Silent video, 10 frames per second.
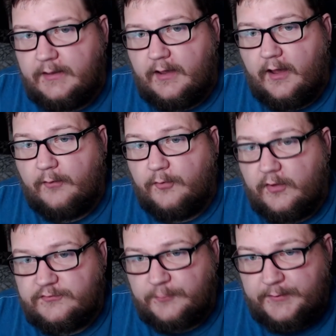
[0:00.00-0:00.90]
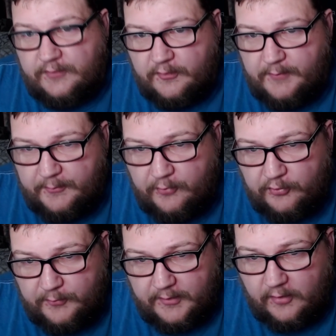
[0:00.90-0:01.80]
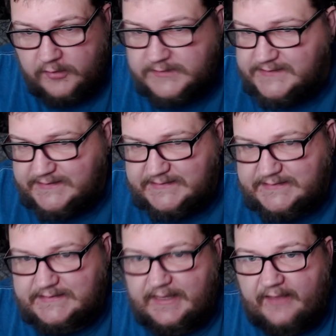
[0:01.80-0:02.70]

uh, we'll also be talking about Pokemon Arceus,